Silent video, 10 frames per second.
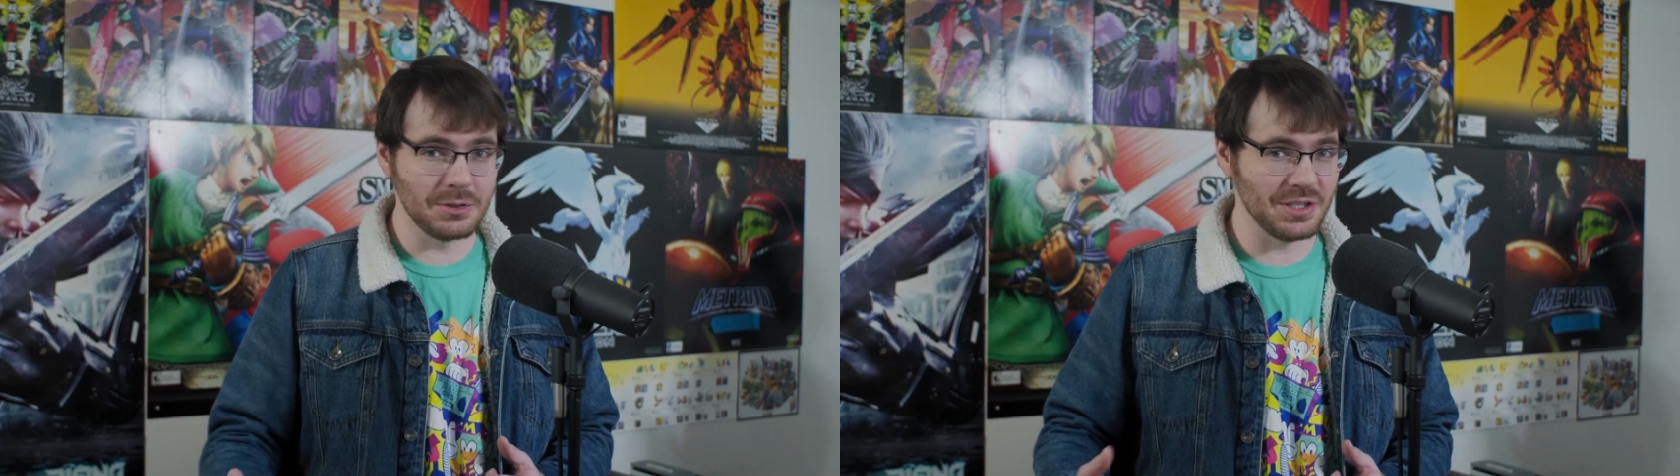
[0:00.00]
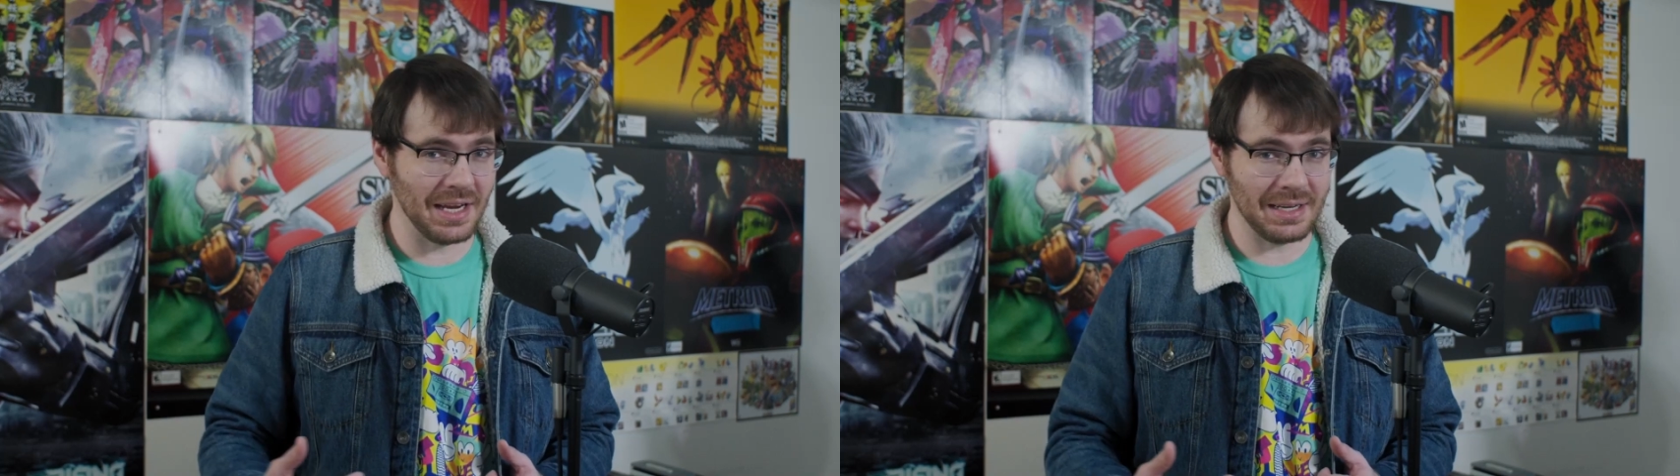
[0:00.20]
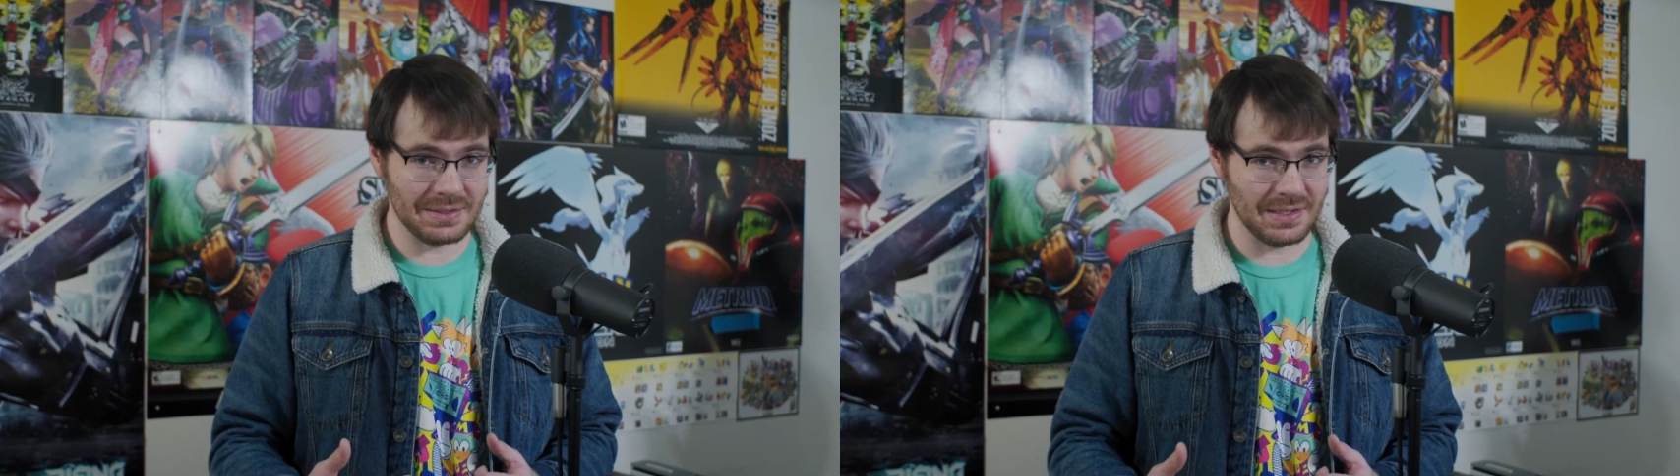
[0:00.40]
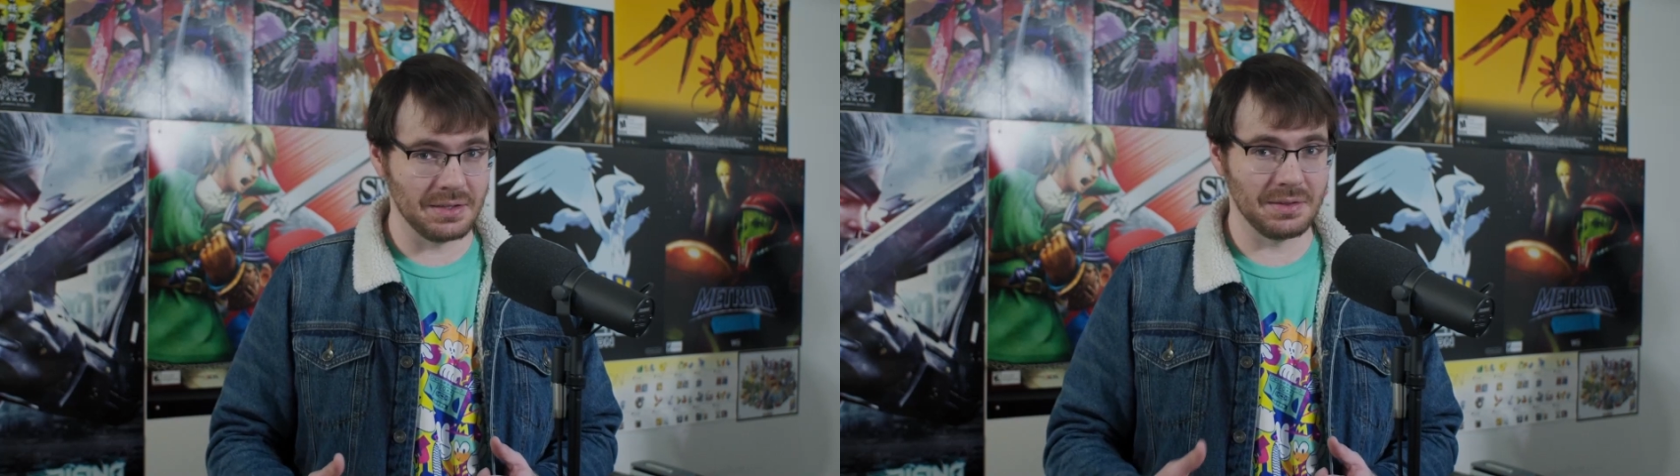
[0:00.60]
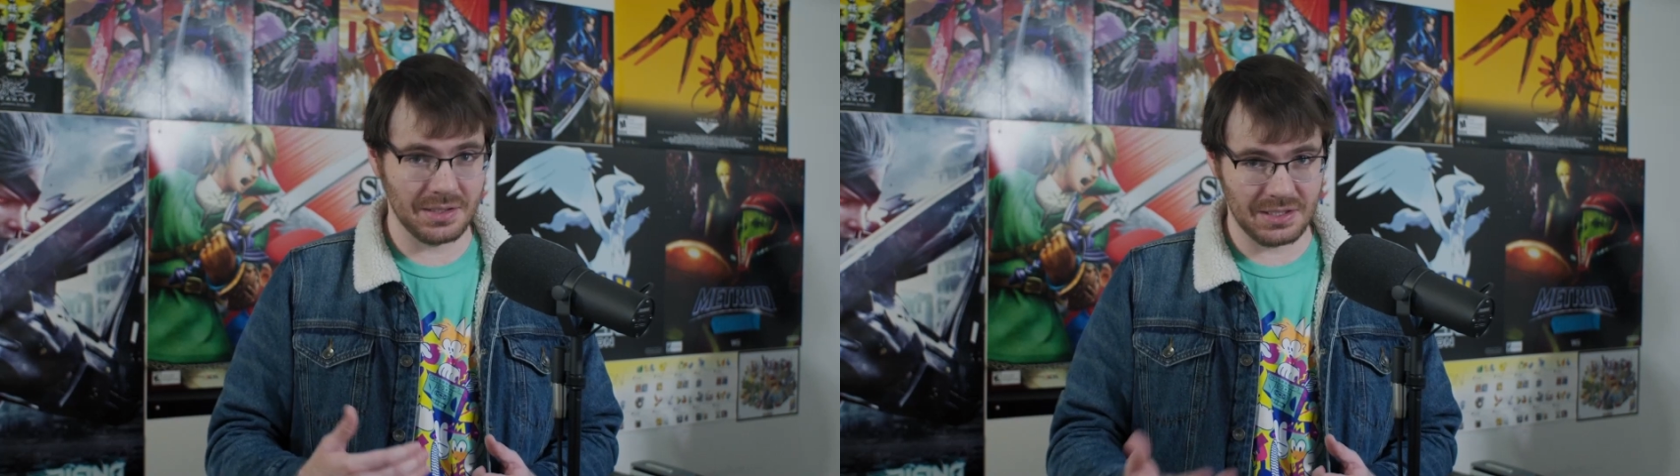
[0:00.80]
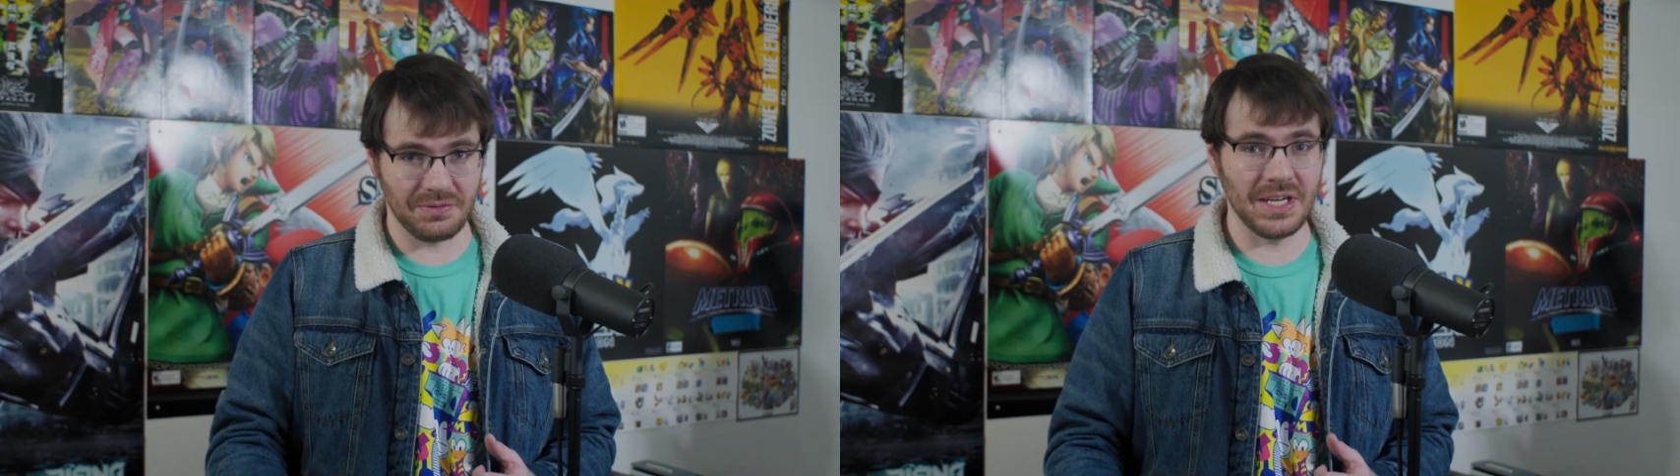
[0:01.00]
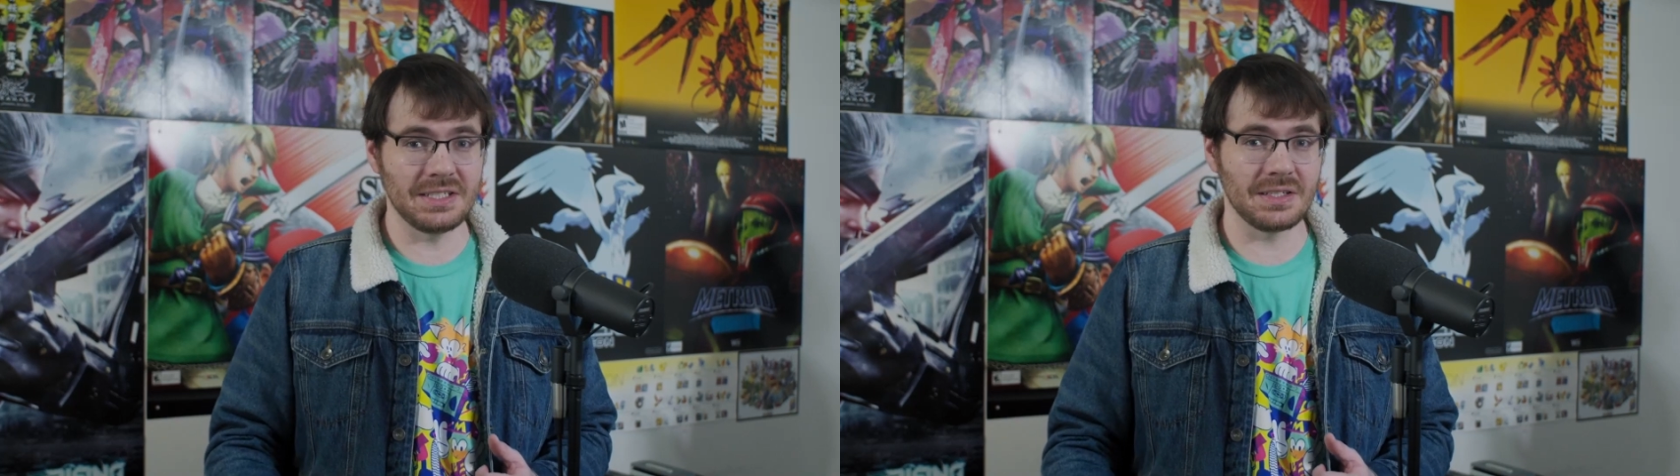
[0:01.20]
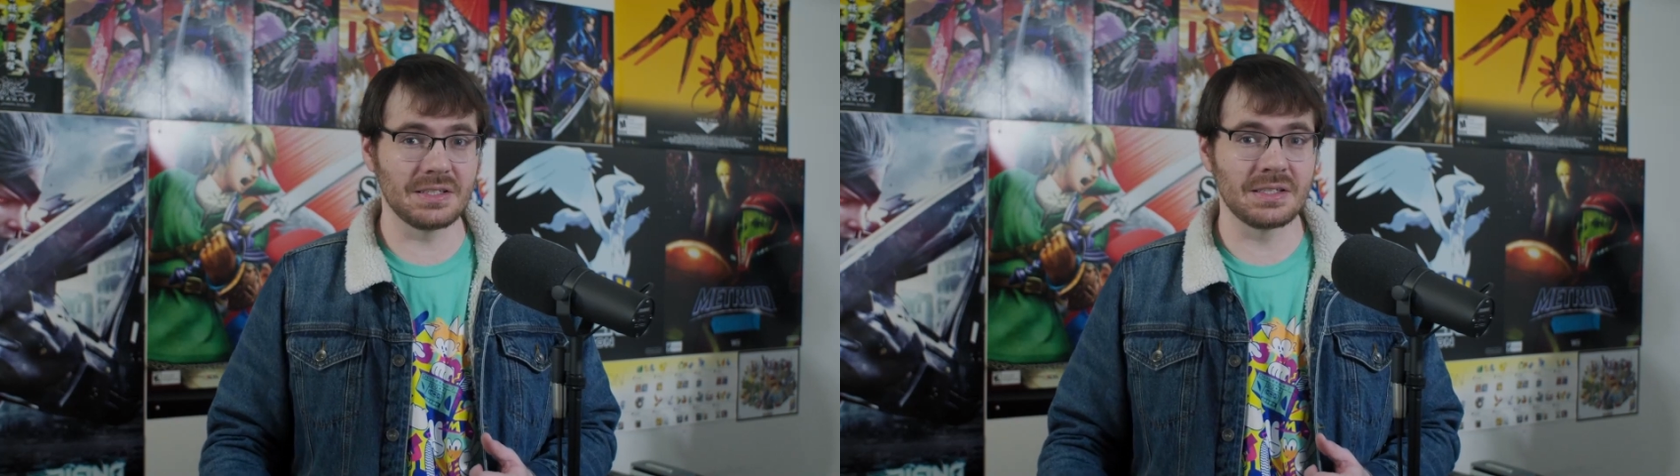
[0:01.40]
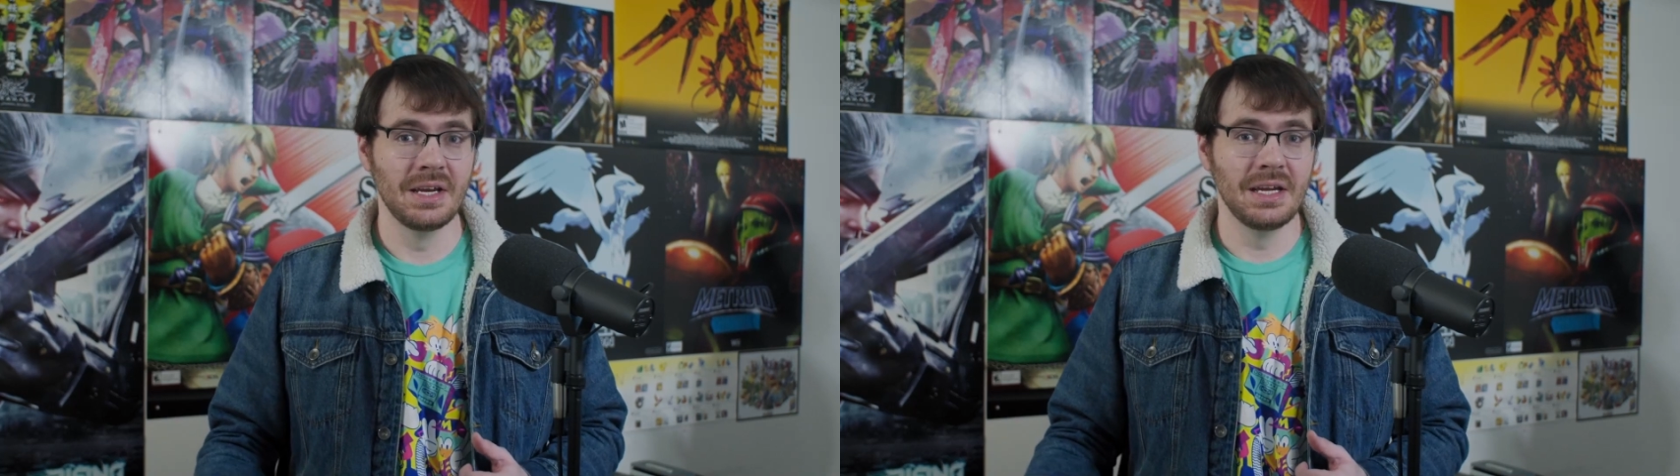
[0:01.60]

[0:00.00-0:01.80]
DACs, and thus devices,